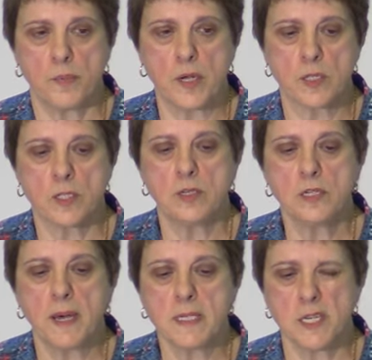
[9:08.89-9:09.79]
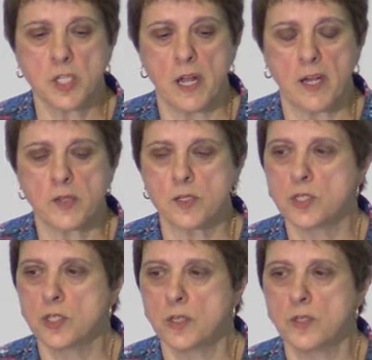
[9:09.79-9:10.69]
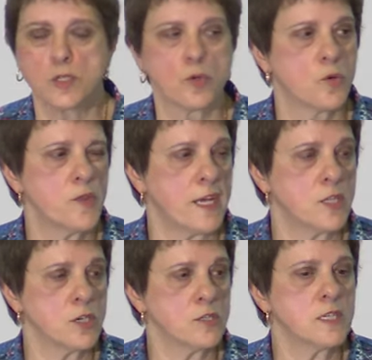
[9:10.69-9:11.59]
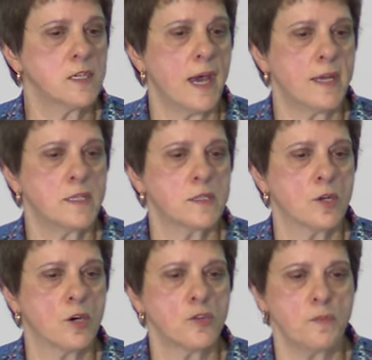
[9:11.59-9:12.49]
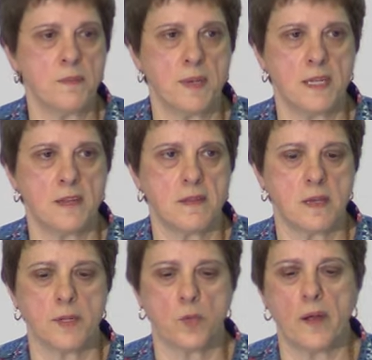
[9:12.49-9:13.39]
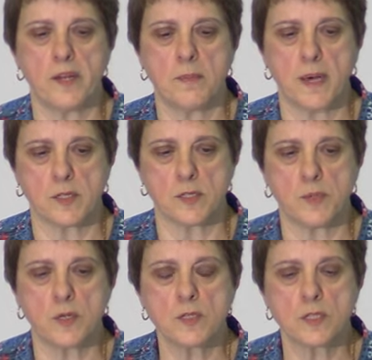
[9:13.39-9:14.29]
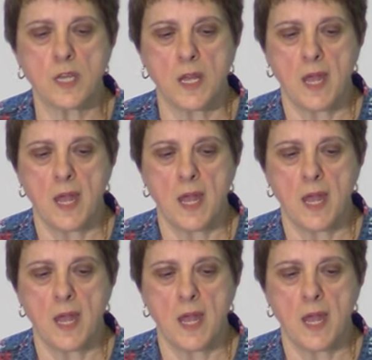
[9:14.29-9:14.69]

be concerned about sexual health concerns, or they're intoxicated, can't remember anything but worried about abuse.